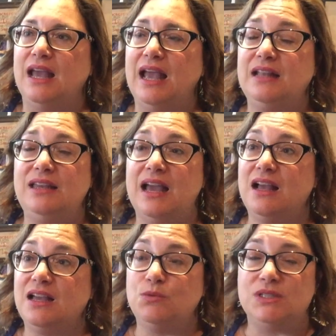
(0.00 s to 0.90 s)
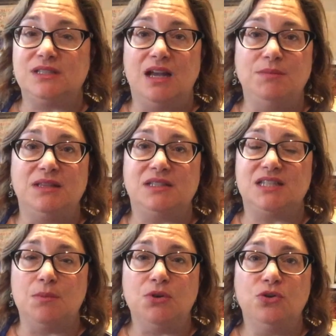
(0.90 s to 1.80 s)
And yeah, the
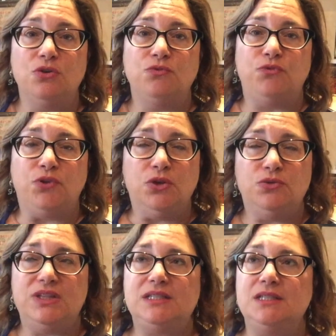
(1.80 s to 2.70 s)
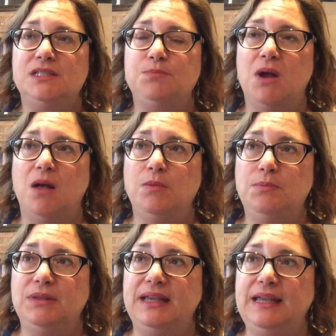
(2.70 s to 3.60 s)
summer flew. This is
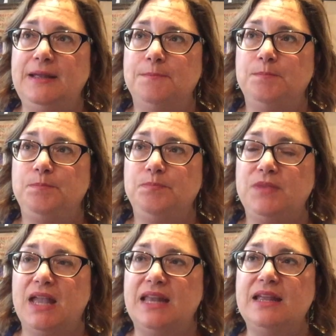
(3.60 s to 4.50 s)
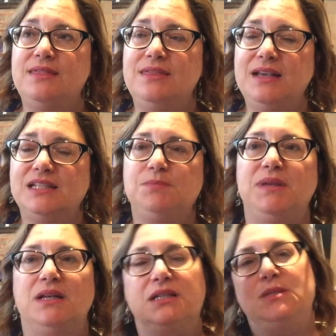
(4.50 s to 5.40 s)
probably, and I think it's
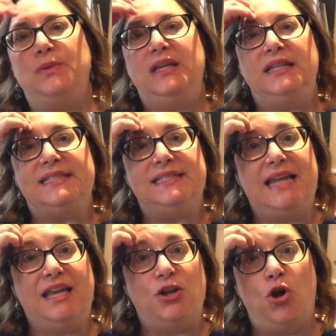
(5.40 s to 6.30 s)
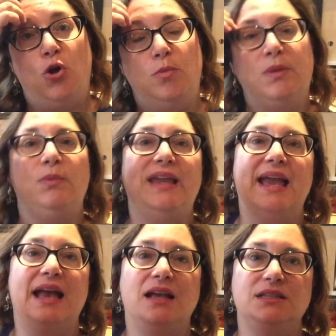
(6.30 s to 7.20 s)
because we stayed home and we
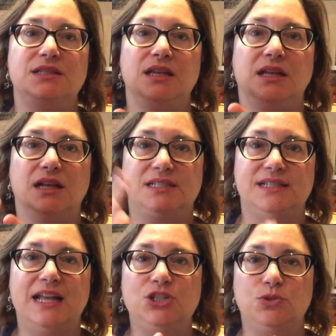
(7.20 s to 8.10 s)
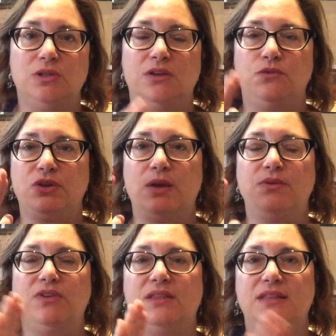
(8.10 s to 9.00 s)
had a schedule of, okay,
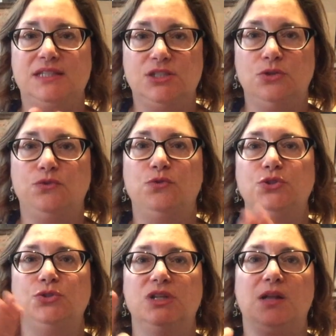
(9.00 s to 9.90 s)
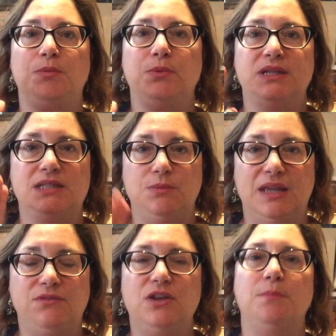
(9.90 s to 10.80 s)
we've got this to look forward to in a couple of weeks, then we
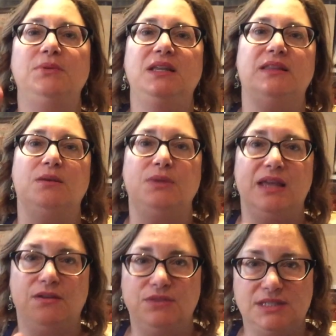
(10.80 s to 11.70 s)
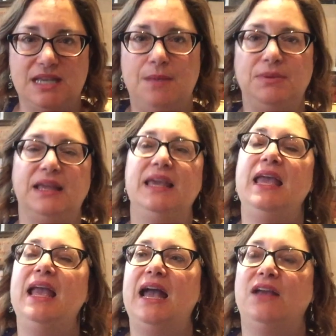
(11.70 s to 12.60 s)
have company, then we have this happening.
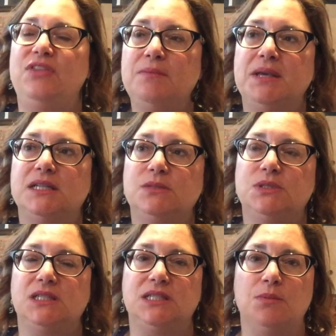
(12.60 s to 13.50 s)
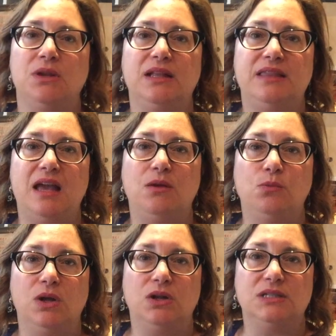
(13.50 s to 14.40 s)
I think because it was a summer like that,
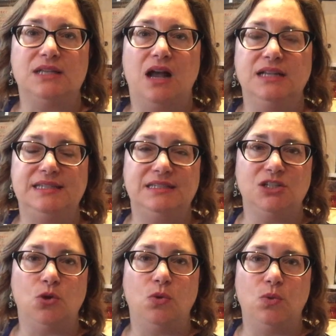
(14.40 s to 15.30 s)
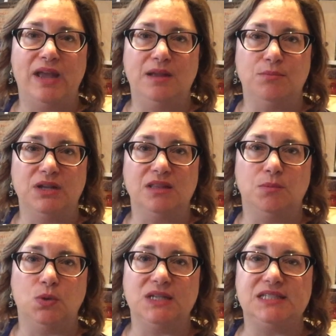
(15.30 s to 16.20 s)
whereas I didn't go away and bring the
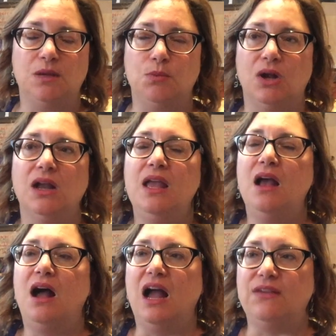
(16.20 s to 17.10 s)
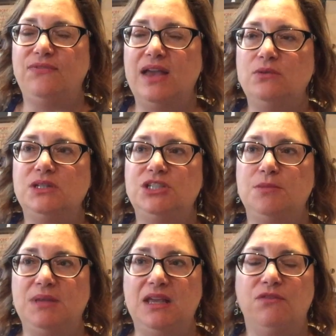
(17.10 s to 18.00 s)
boys somewhere, I found it to
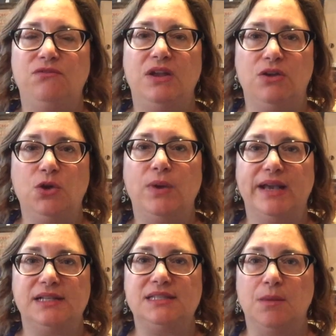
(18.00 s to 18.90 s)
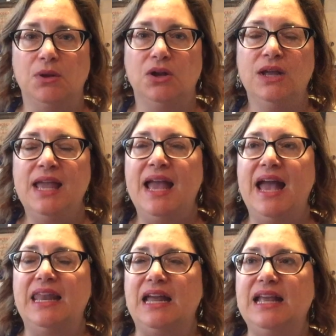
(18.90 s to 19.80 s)
be a very quick summer.
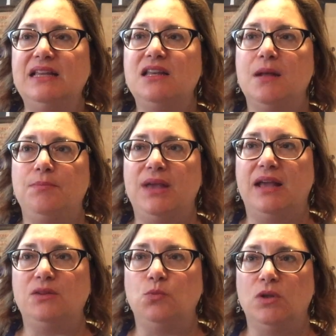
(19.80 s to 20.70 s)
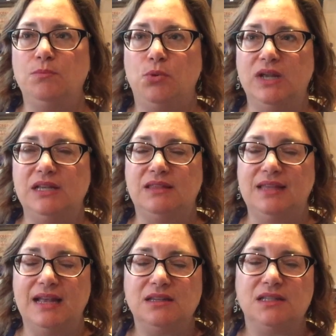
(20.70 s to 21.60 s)
And I ended up at one point, at
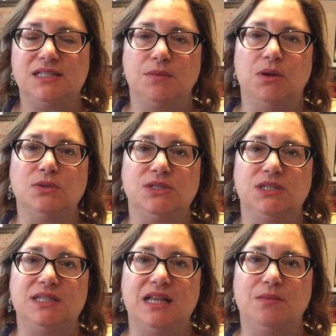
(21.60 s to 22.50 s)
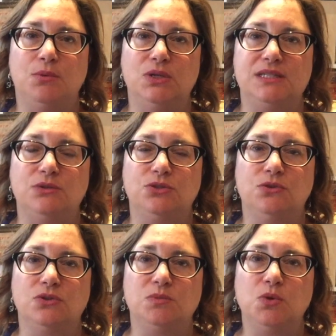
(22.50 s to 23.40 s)
the end of the summer, I was going to take the boys out to
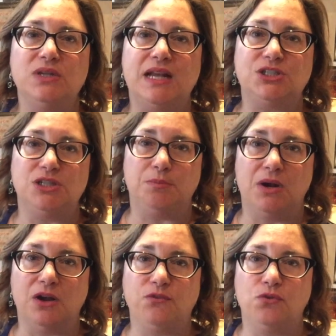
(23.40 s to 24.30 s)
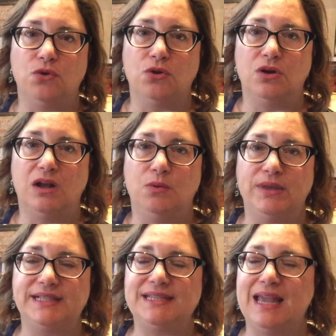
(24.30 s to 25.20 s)
Grossmoor National Park for a
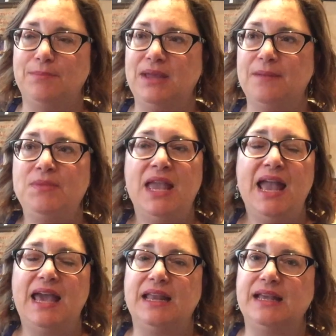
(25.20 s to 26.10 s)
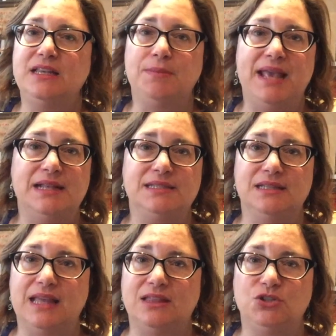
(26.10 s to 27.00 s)
week's camping. And I ended up
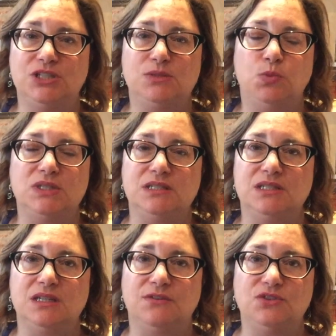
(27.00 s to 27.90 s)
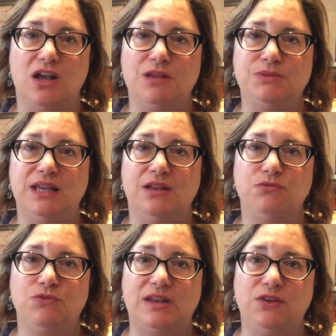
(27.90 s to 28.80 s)
canceling that. There just wasn't enough time to get
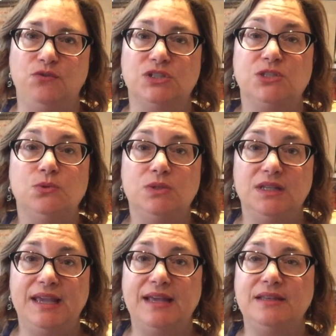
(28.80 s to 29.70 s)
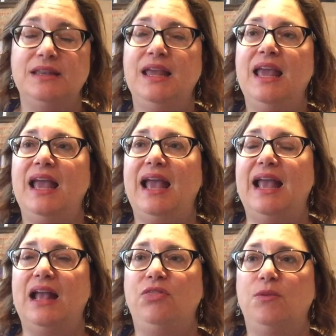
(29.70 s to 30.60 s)
ready for school again.
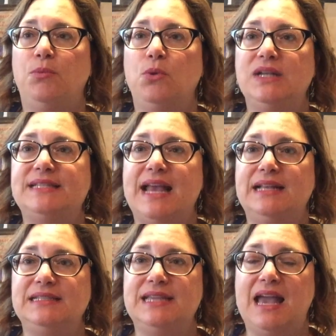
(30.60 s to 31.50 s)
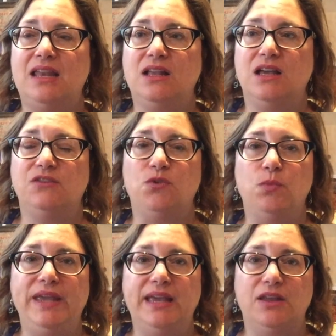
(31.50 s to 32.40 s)
And the boys hadn't had a kind of a
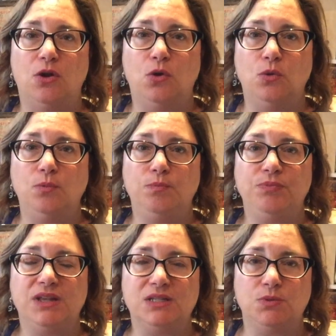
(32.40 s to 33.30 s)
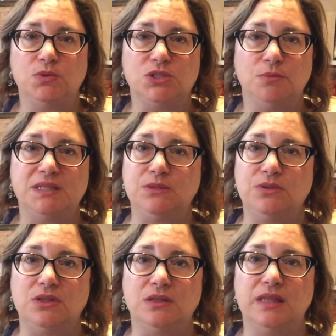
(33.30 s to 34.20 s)
week at home because we were so busy with
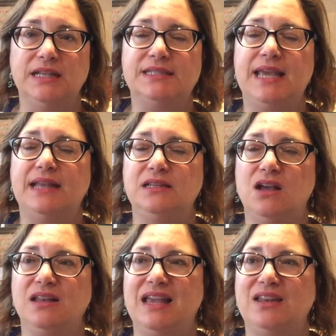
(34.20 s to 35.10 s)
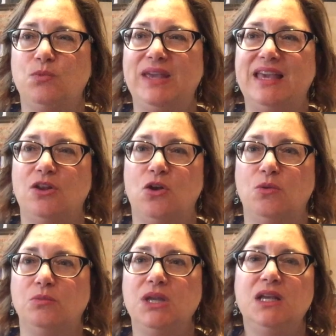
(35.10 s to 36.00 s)
other things. They hadn't kind of had a week at
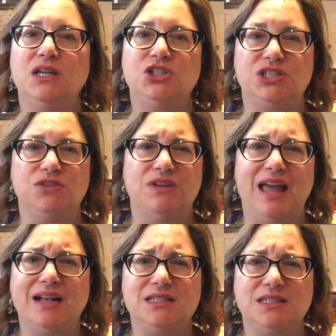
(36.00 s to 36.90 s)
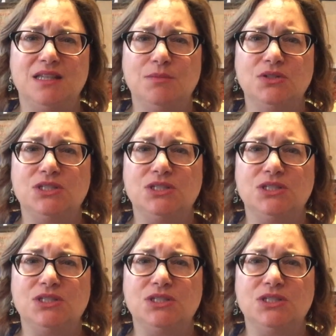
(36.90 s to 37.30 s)
home just to relax the summer.